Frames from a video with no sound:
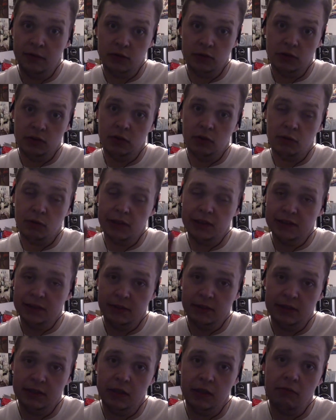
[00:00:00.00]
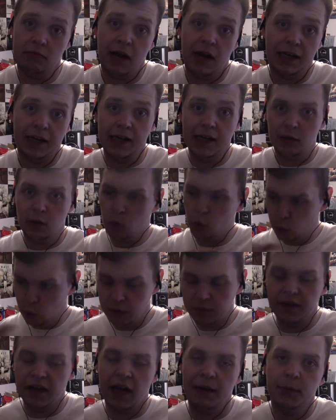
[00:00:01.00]
I've also done a Quentin Tarantino ranking.
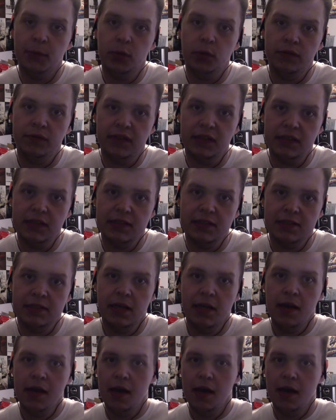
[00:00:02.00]
All of their movies.